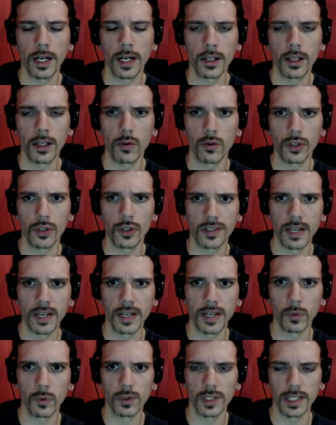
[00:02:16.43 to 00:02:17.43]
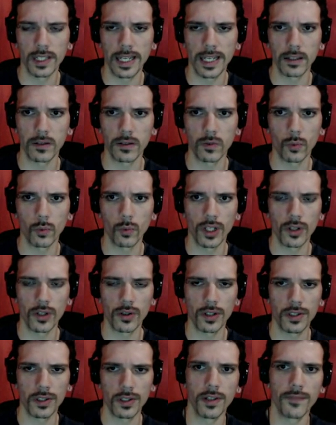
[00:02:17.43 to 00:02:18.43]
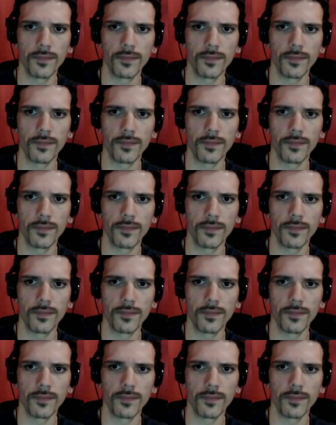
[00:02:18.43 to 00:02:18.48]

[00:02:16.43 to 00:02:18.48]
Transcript: you just have to select which is the